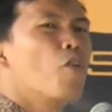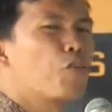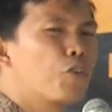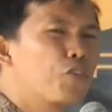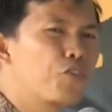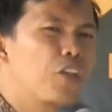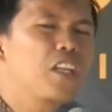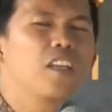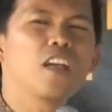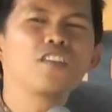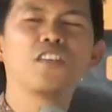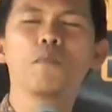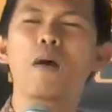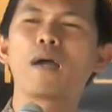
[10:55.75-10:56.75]
For three
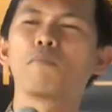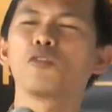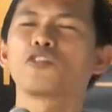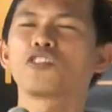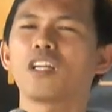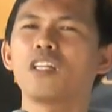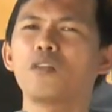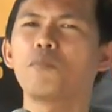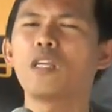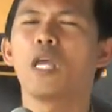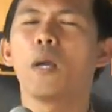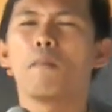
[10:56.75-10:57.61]
days the Bible studied me,